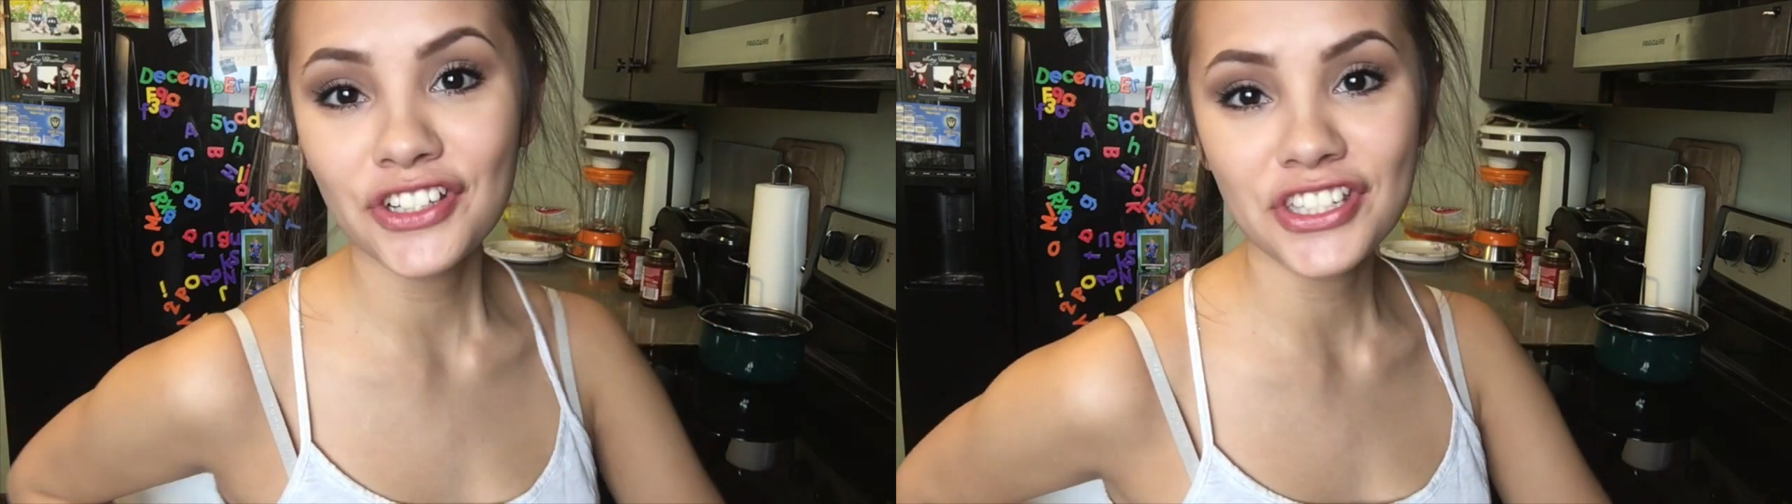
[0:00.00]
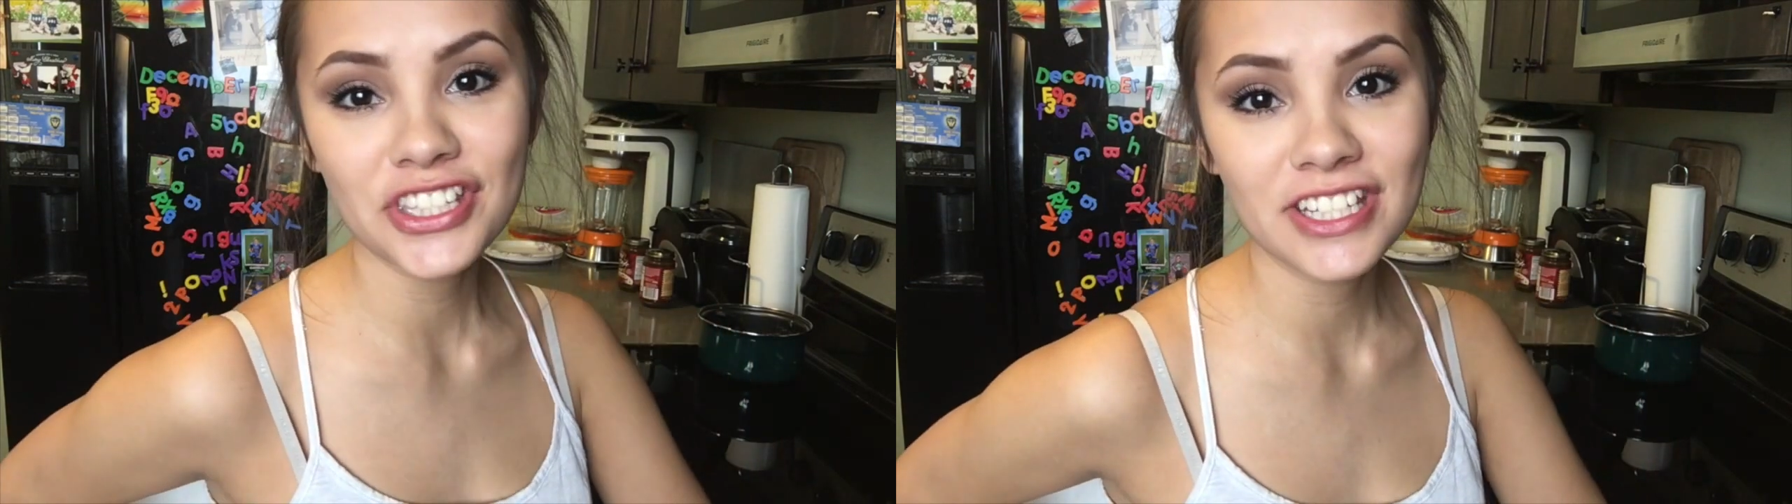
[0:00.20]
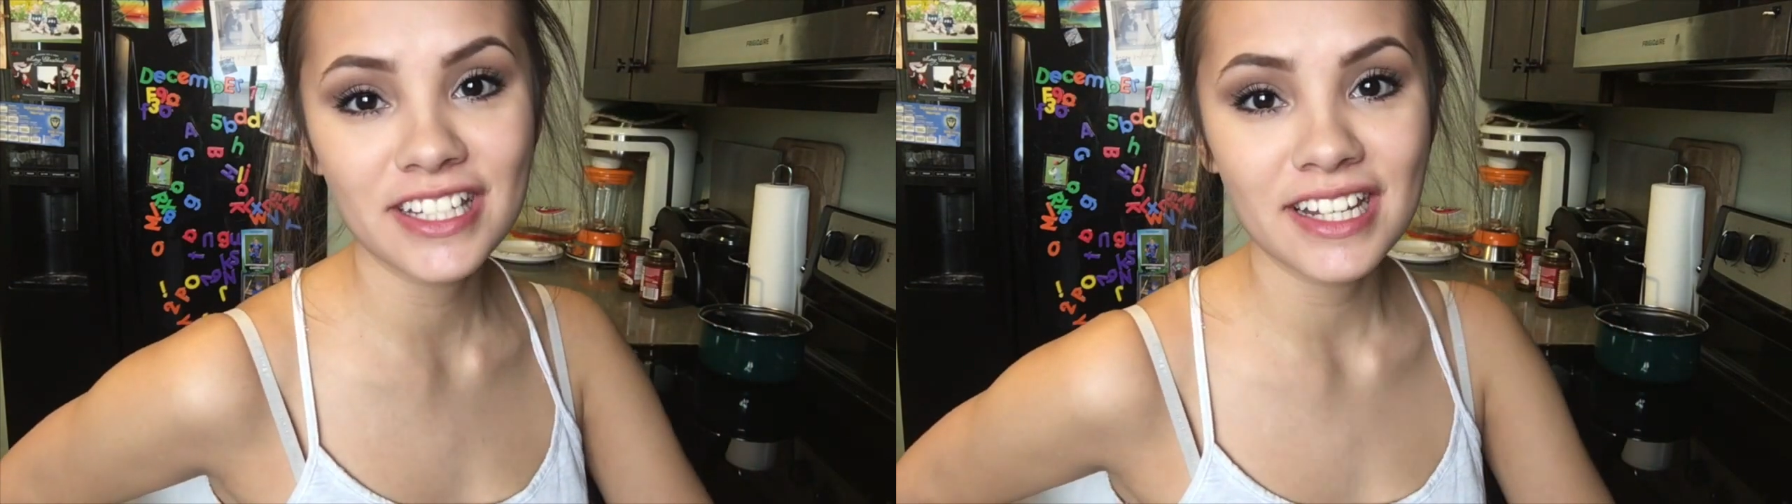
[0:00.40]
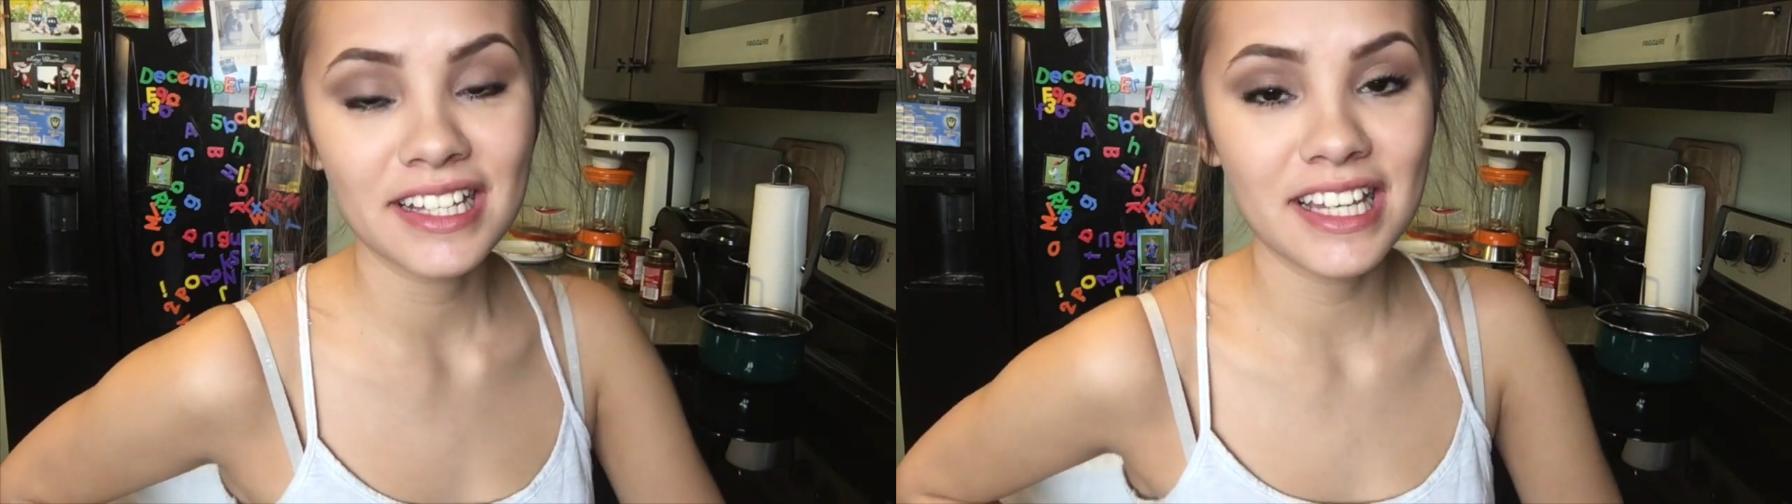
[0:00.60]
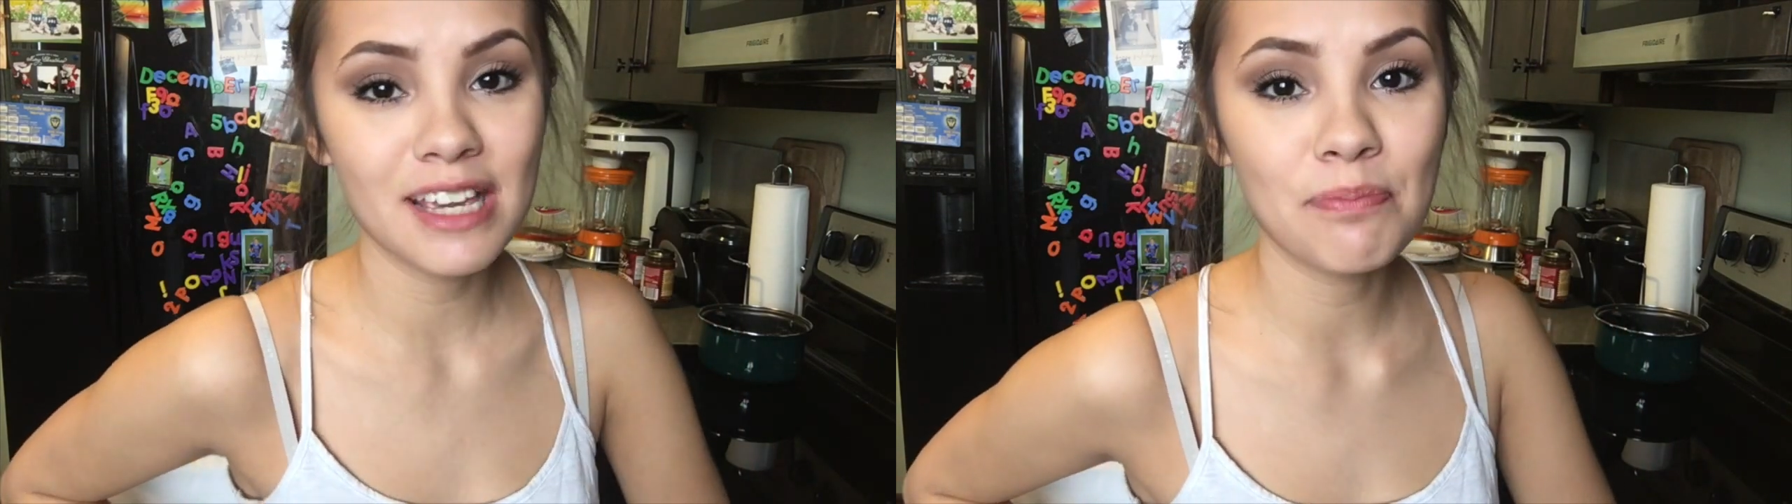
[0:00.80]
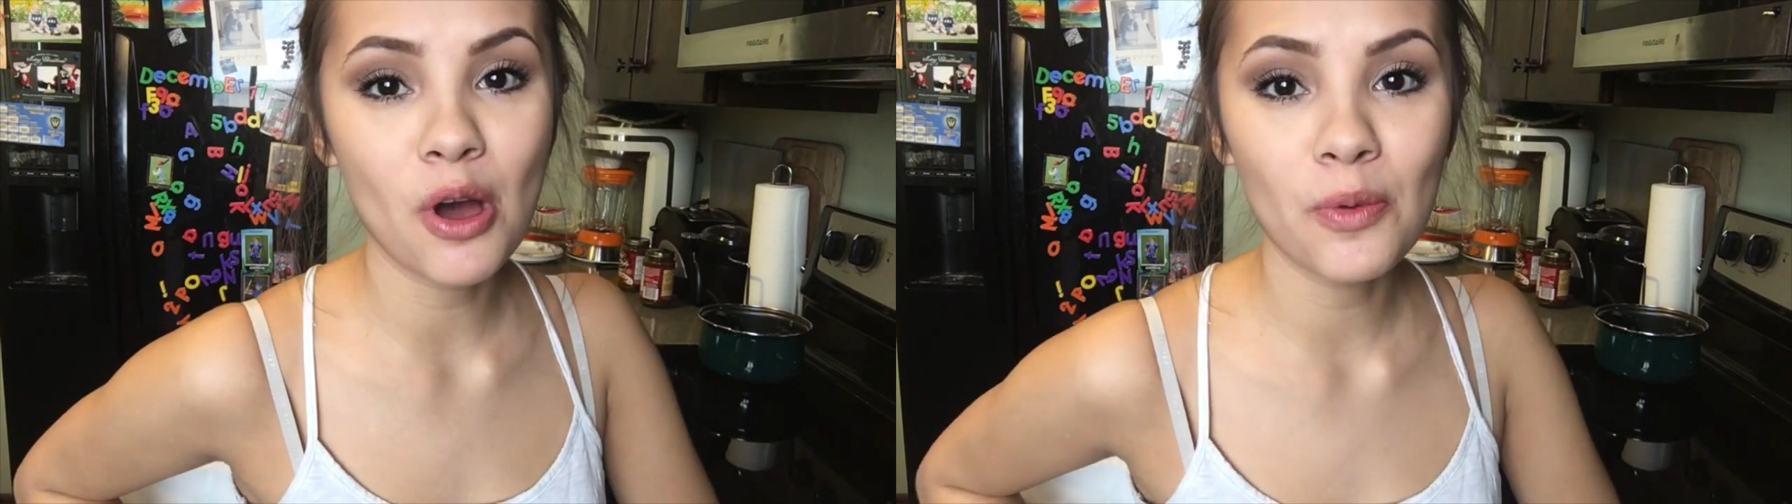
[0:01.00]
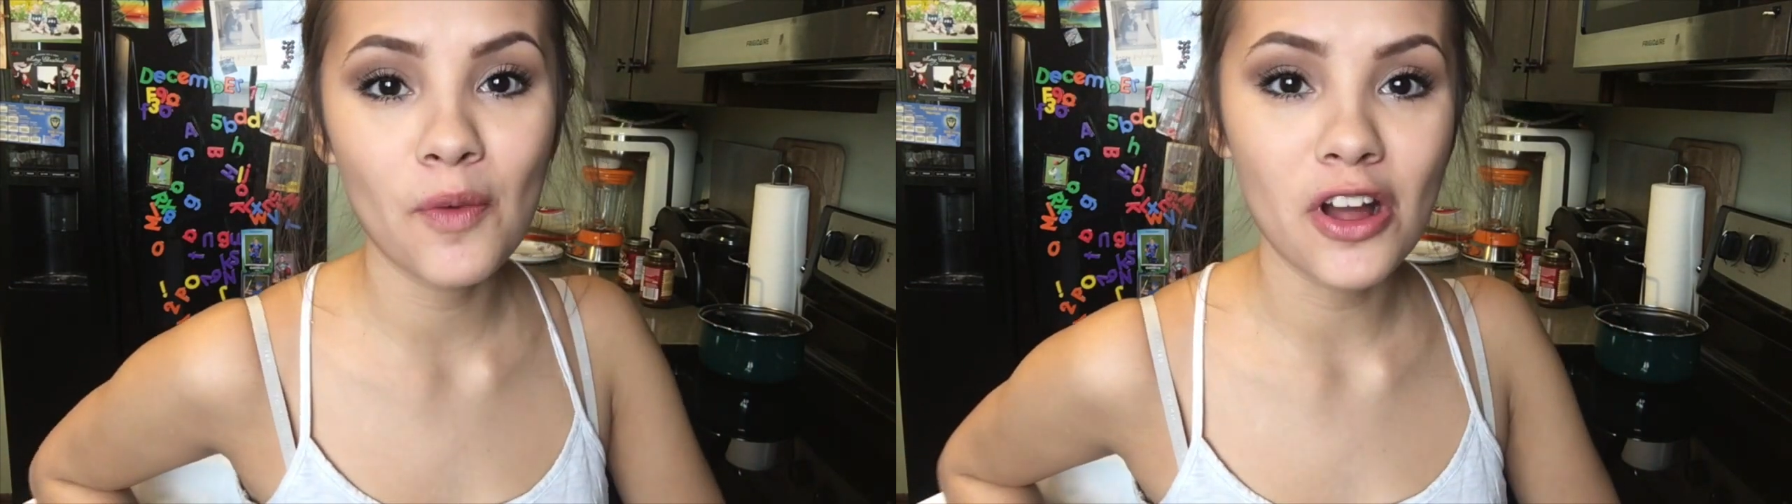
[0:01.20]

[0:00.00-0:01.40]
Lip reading: just keep on